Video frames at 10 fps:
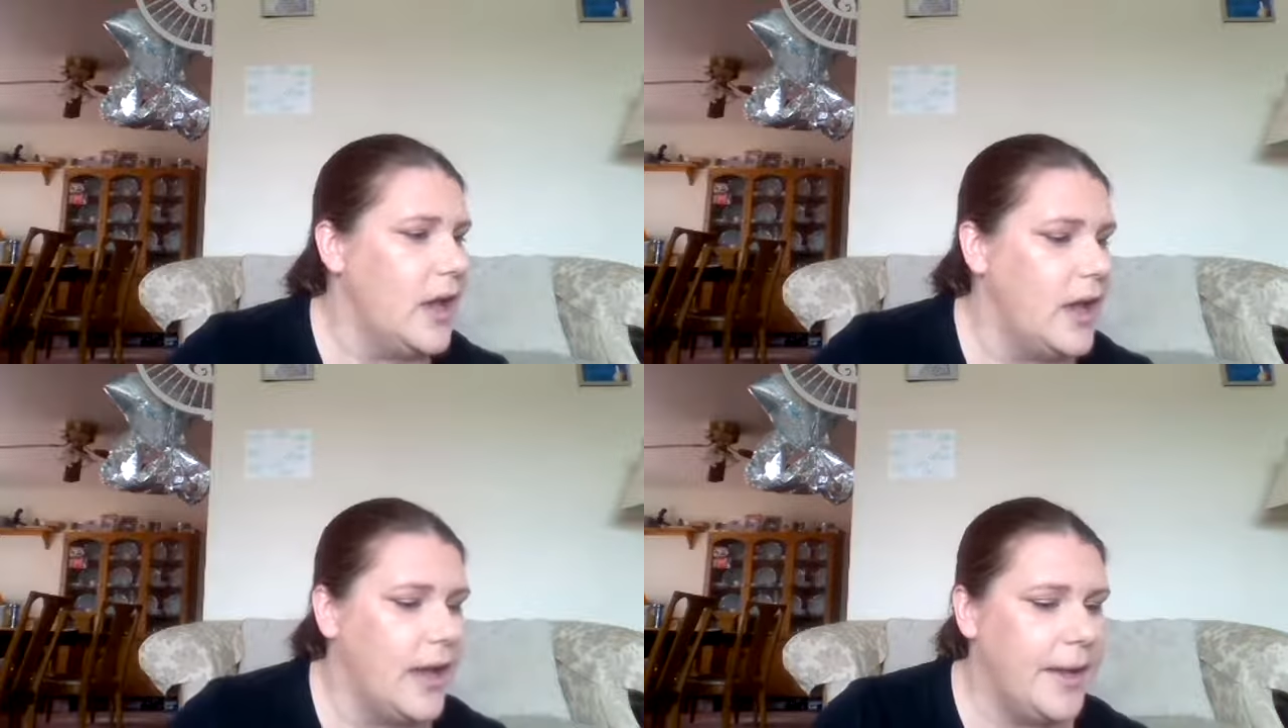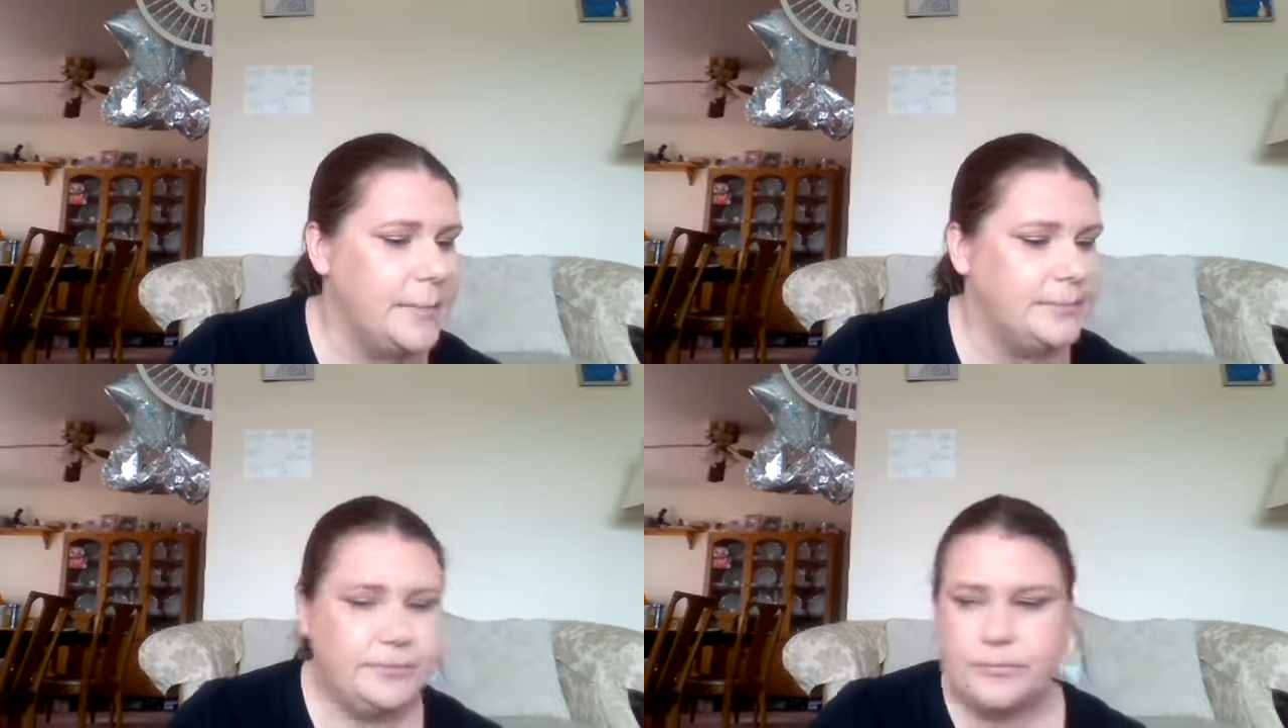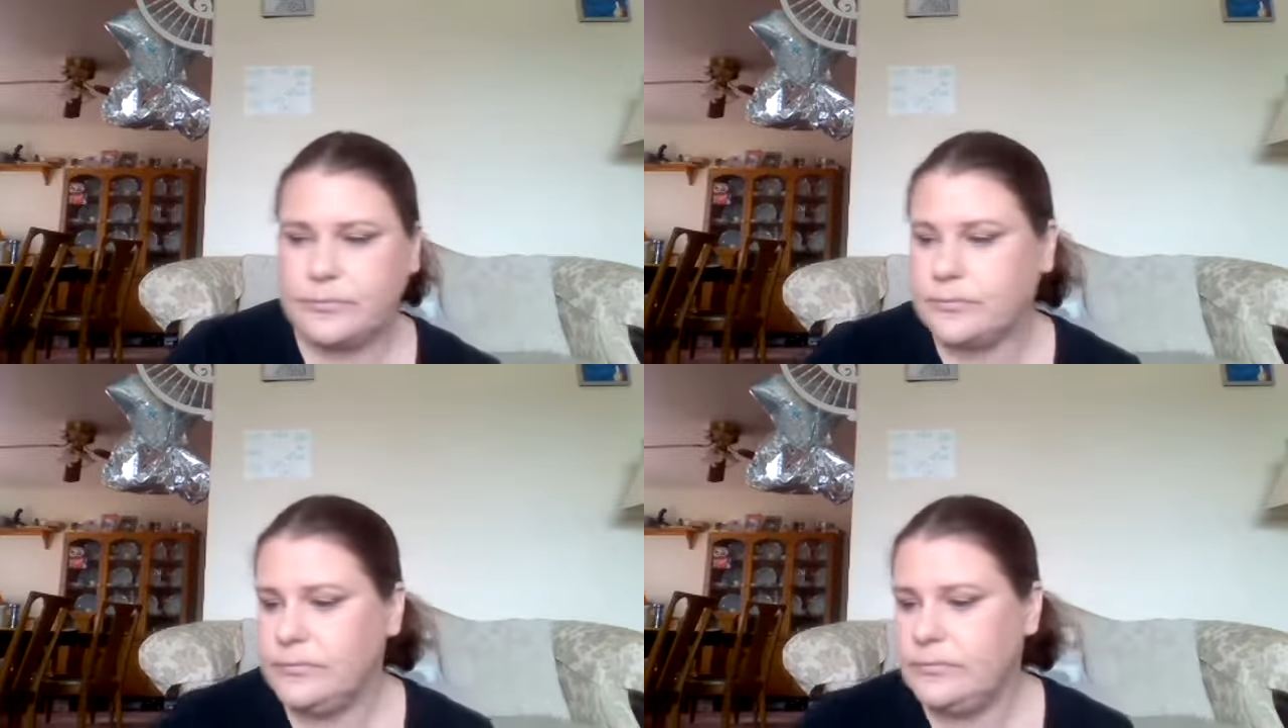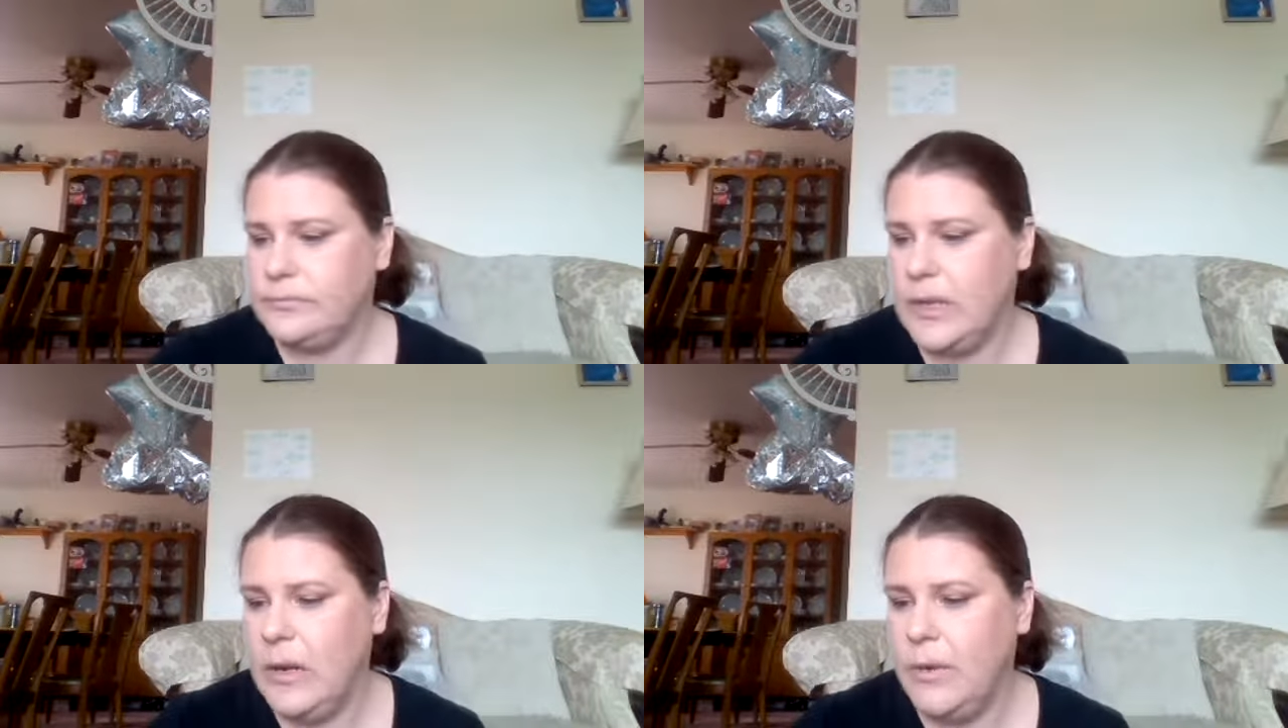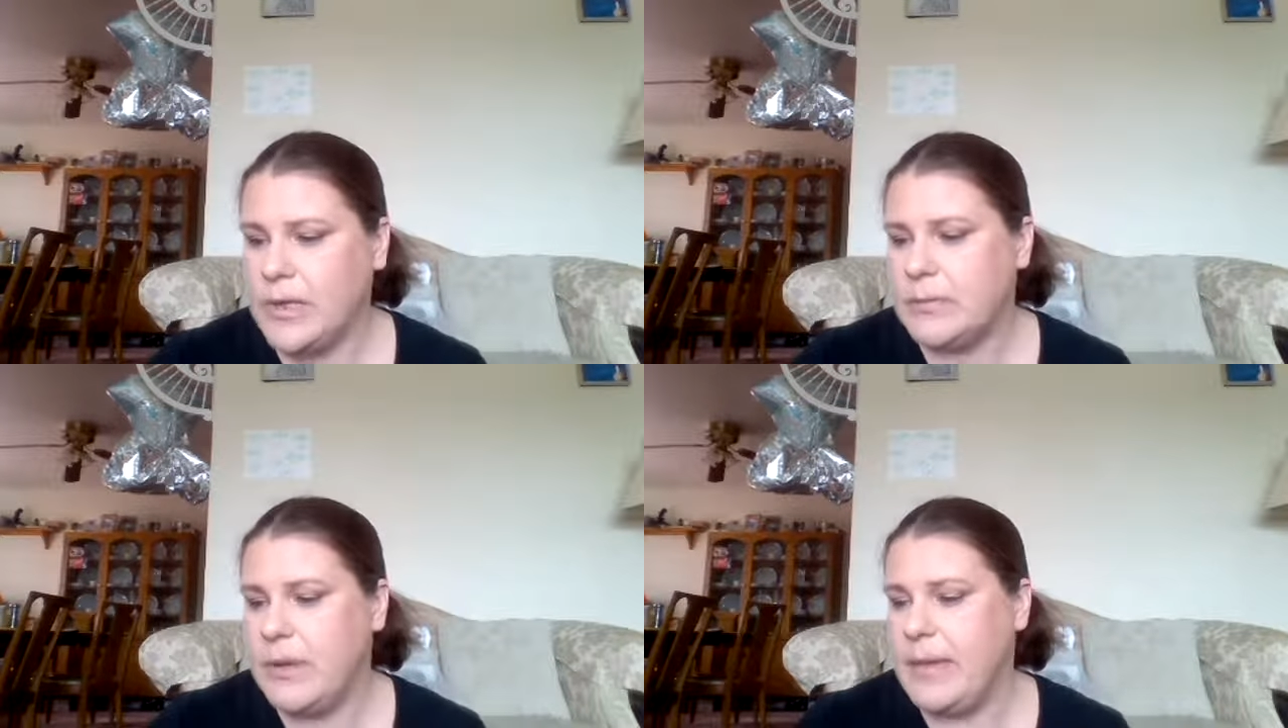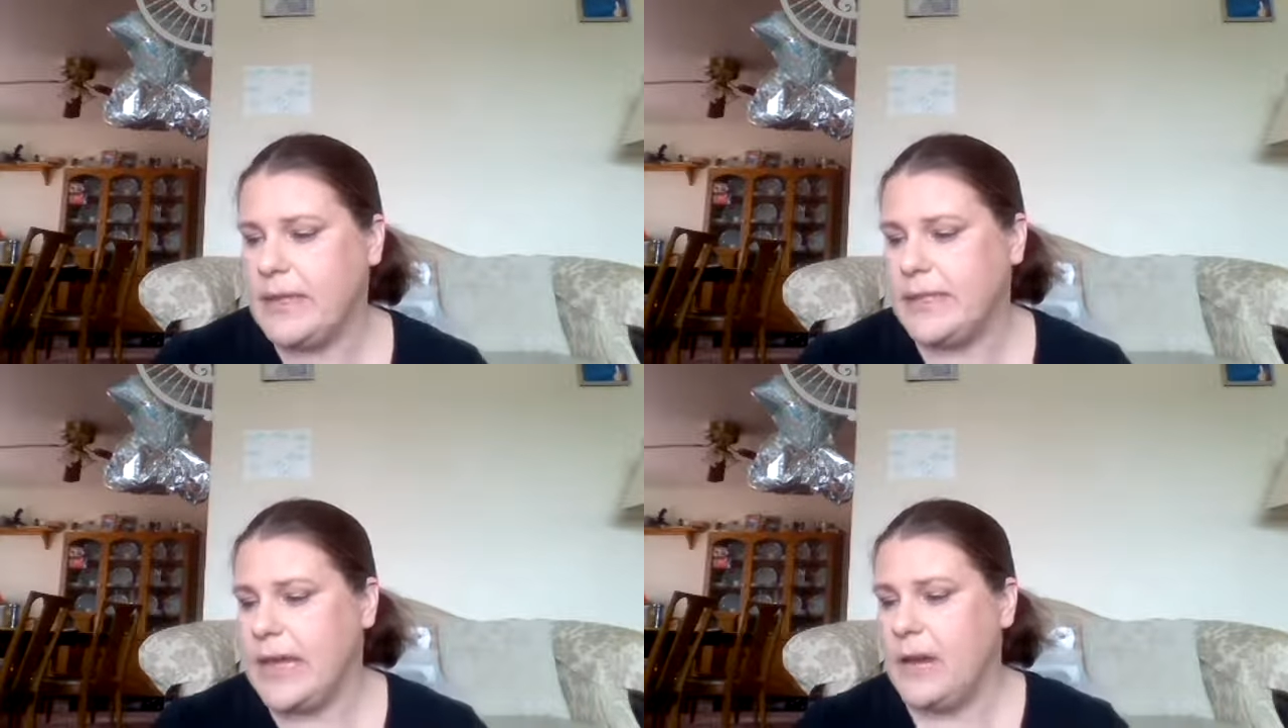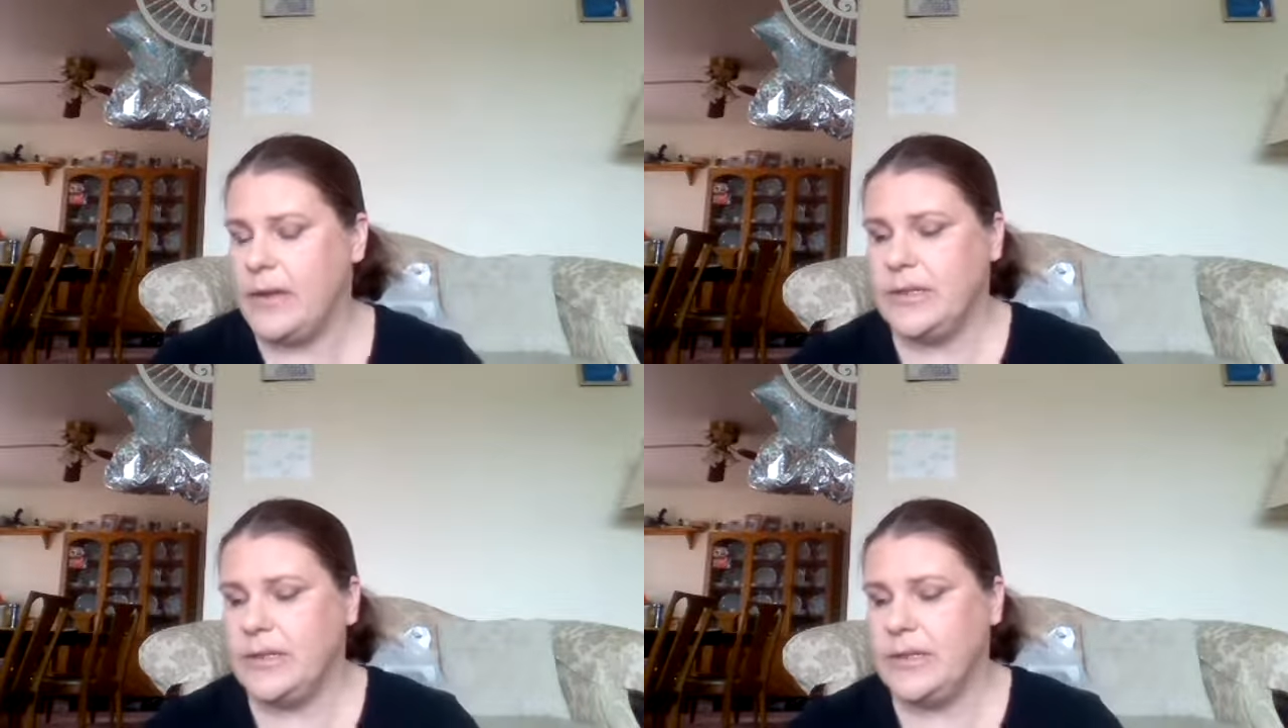Where's my mascara?